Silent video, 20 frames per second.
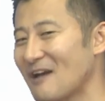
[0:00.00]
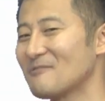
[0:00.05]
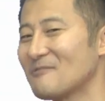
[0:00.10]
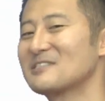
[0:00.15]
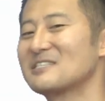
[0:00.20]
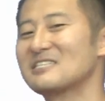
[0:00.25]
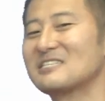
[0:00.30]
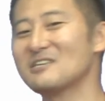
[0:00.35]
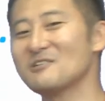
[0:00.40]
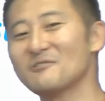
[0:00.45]
we'll
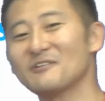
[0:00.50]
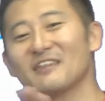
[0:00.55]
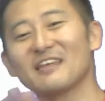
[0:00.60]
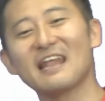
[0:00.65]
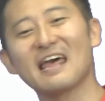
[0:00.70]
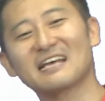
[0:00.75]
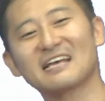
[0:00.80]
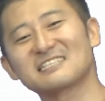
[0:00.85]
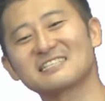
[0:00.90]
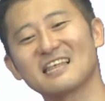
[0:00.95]
see you in the
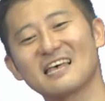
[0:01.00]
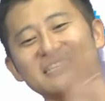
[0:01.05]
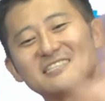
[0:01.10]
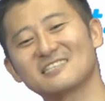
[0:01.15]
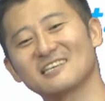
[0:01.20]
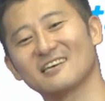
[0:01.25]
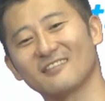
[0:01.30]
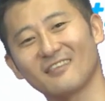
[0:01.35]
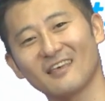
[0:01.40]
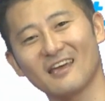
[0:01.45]
next
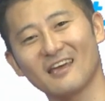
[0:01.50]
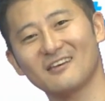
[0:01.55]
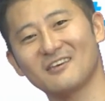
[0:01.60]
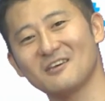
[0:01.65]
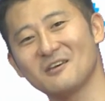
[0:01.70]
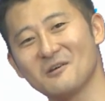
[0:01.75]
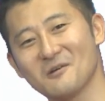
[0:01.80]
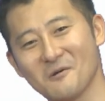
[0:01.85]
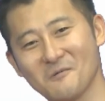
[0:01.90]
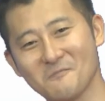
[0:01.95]
lesson. Thank
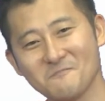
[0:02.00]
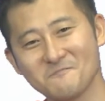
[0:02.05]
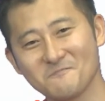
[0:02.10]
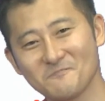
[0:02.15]
you.